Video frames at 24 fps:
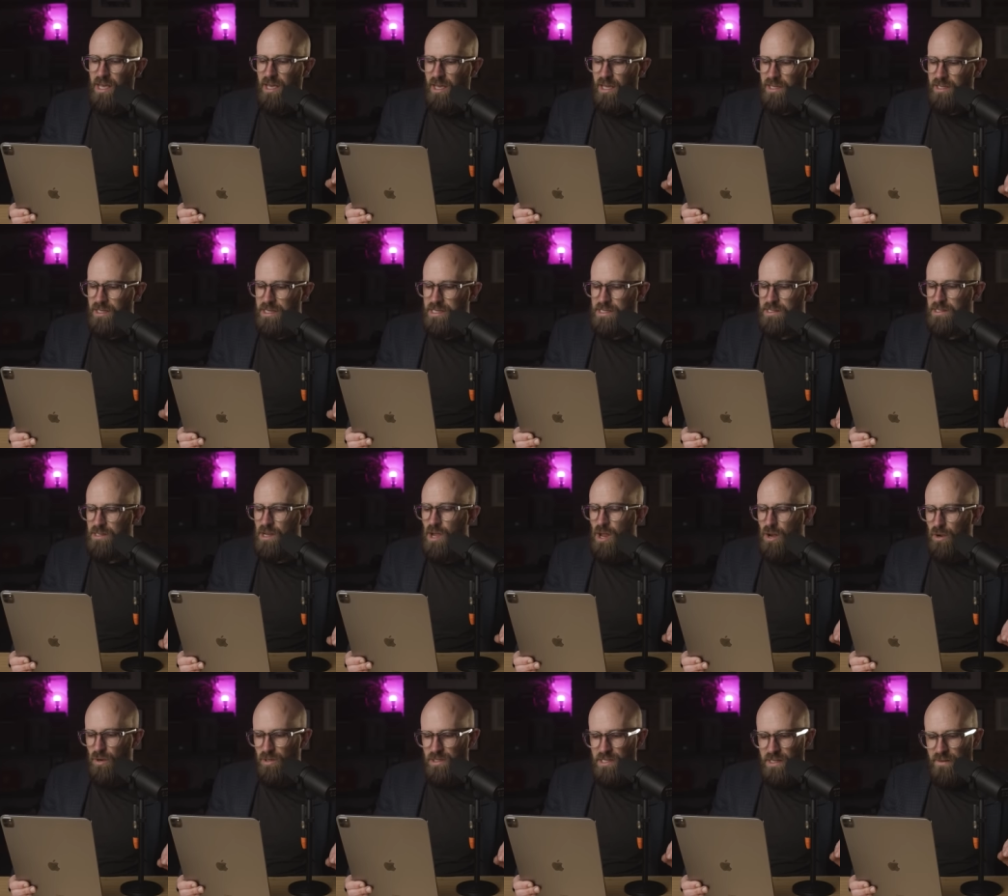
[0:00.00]
at least
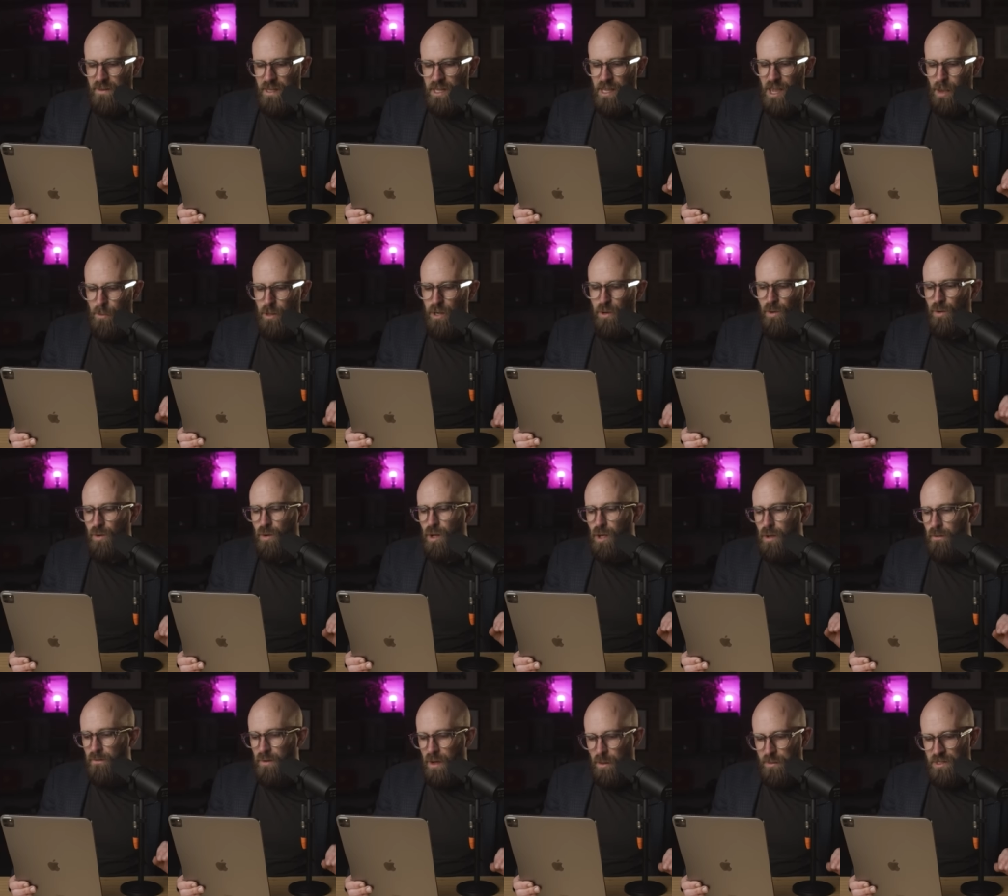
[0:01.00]
not in the chemical,
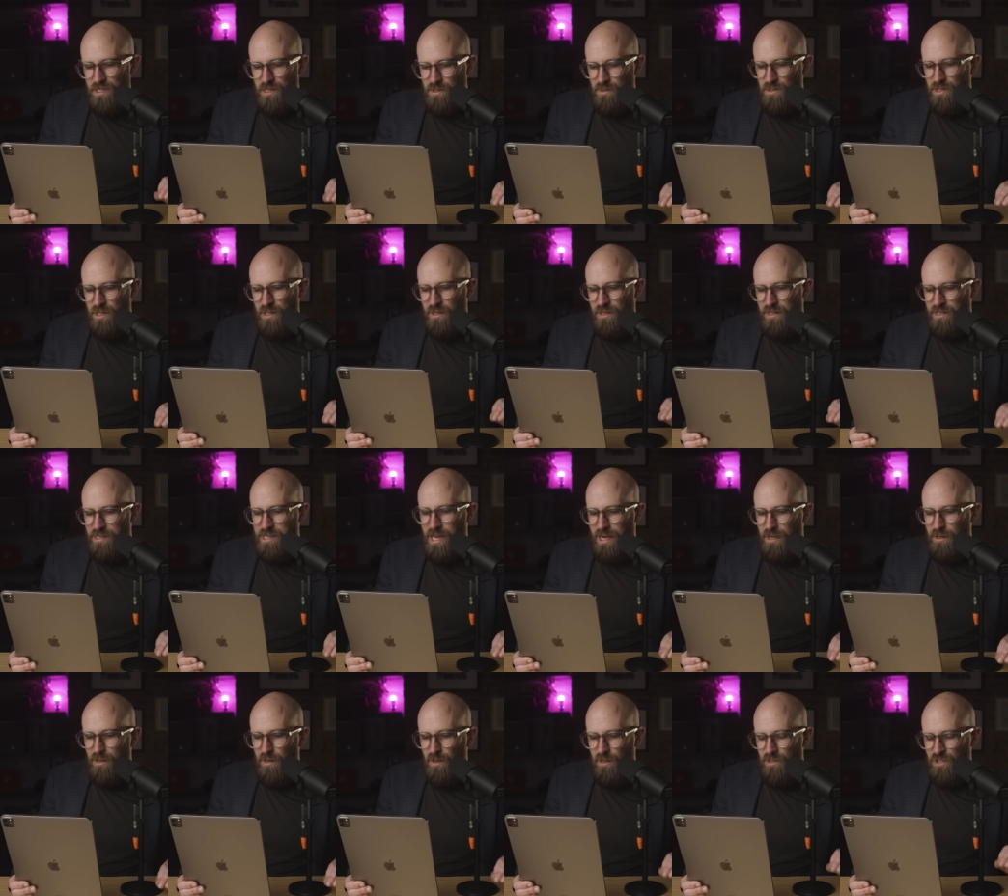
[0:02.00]
pharmaceutical, and
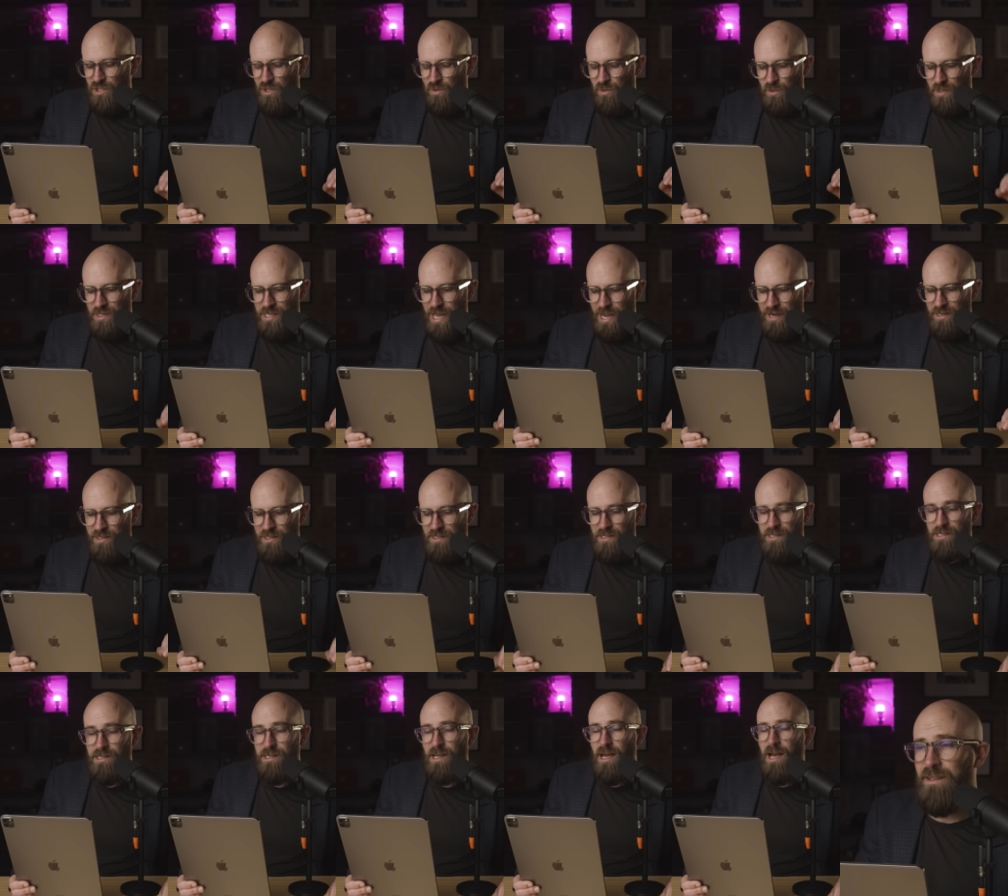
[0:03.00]
technological
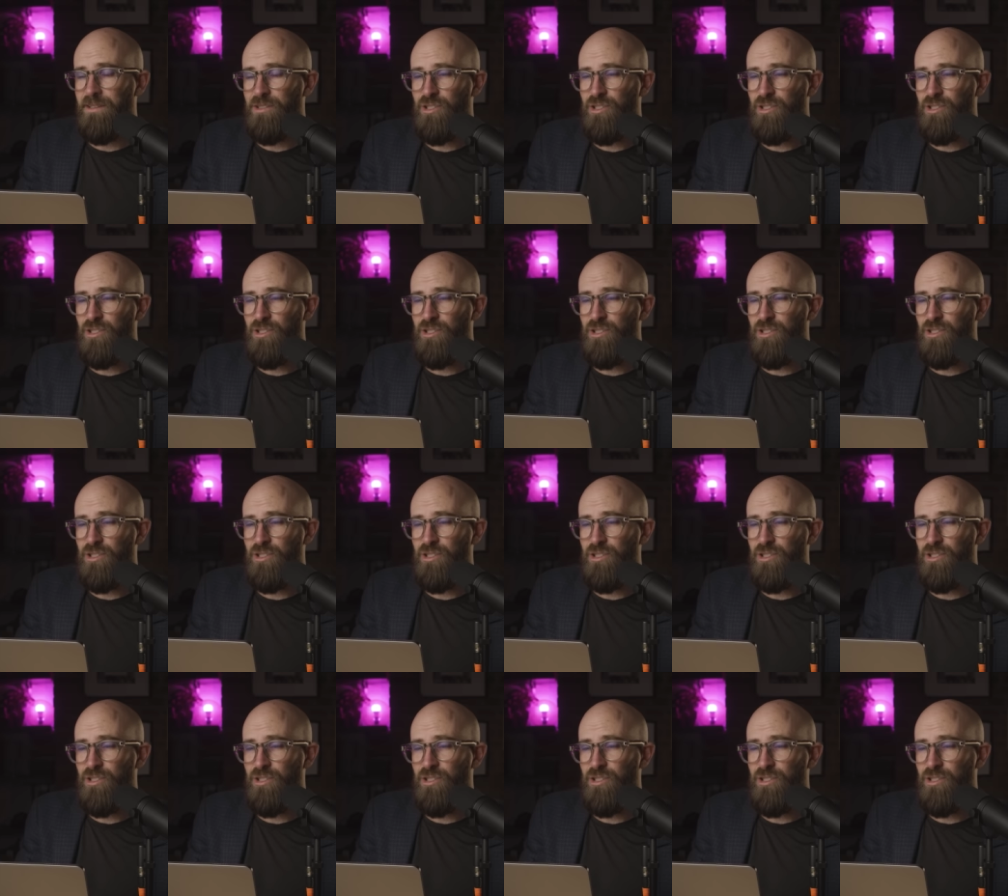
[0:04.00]
sectors.